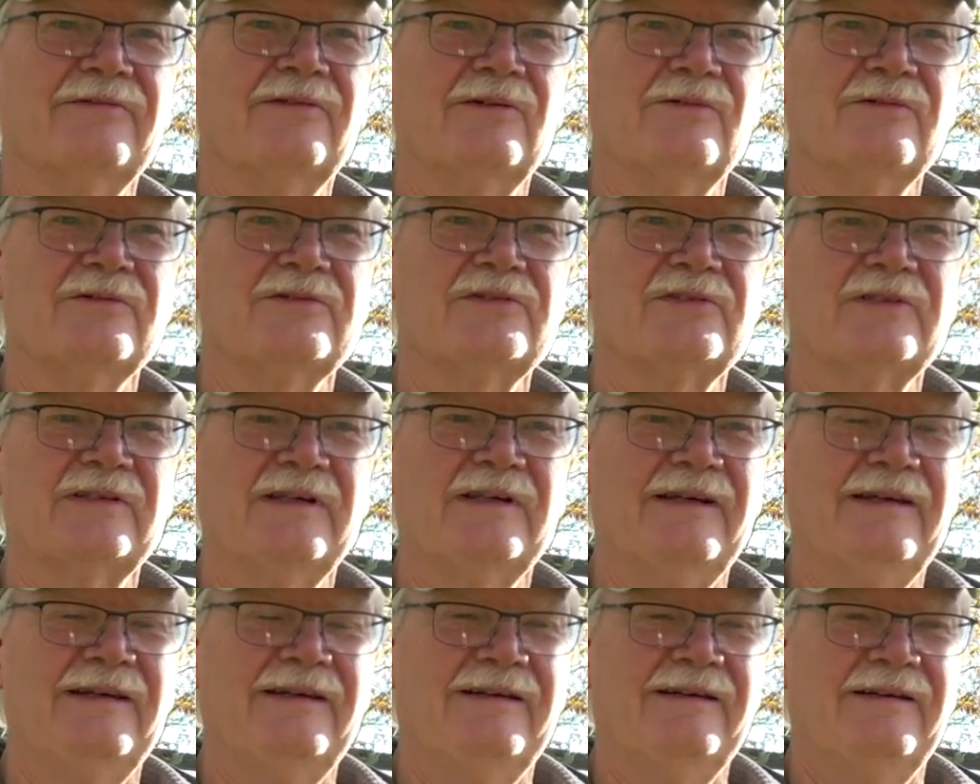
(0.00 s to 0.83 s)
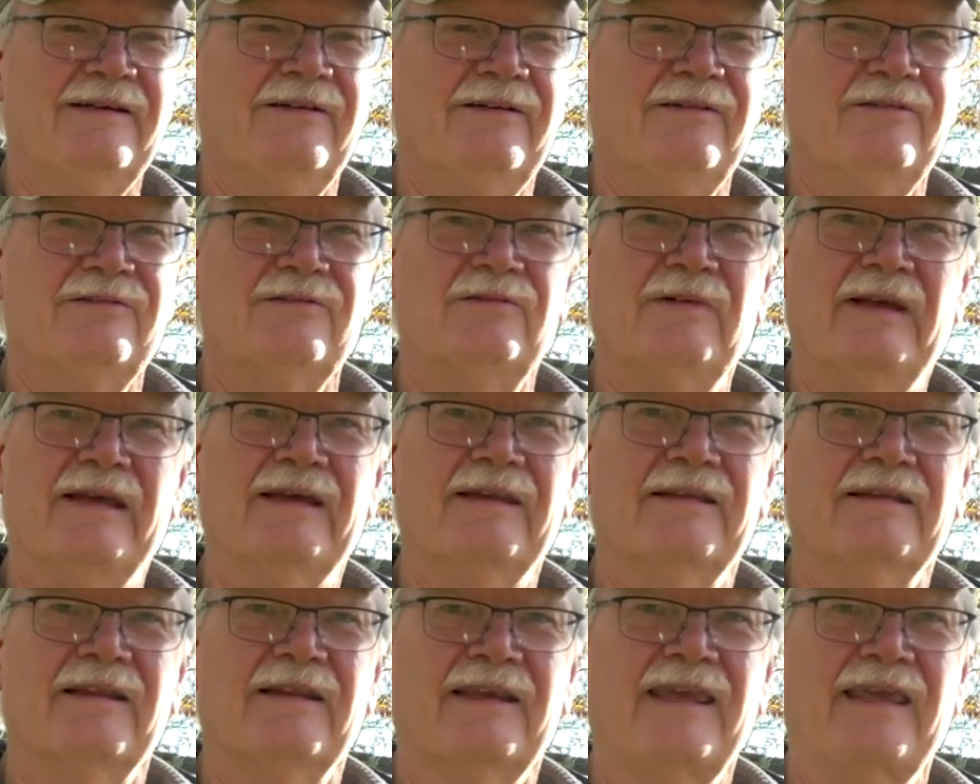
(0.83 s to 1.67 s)
who's
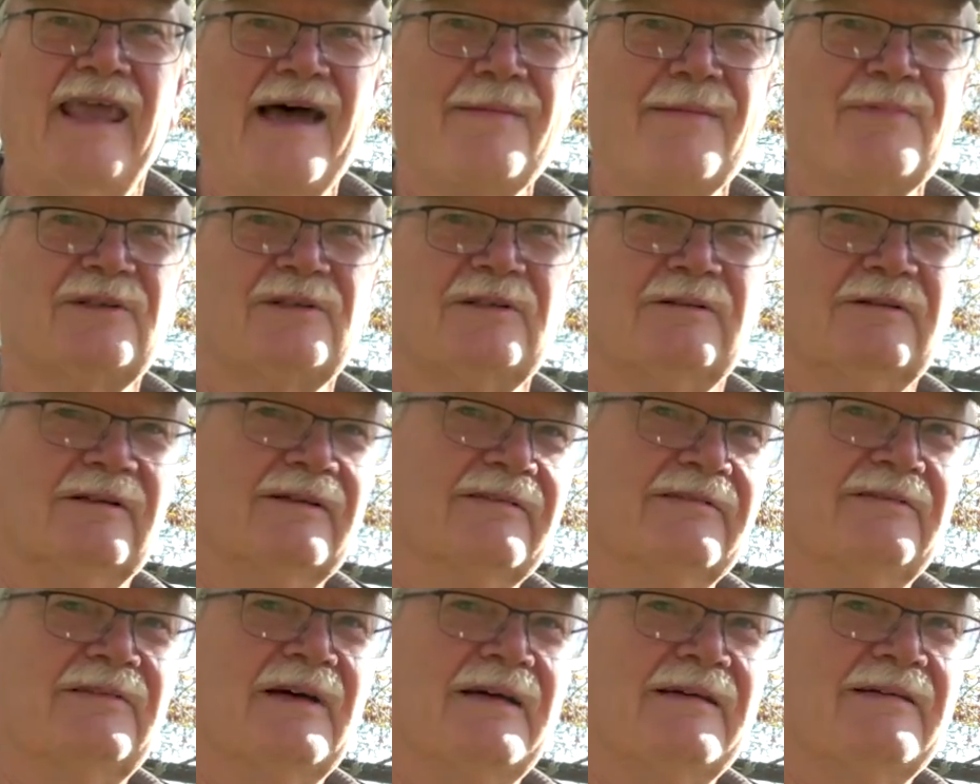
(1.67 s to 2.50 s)
in the capital of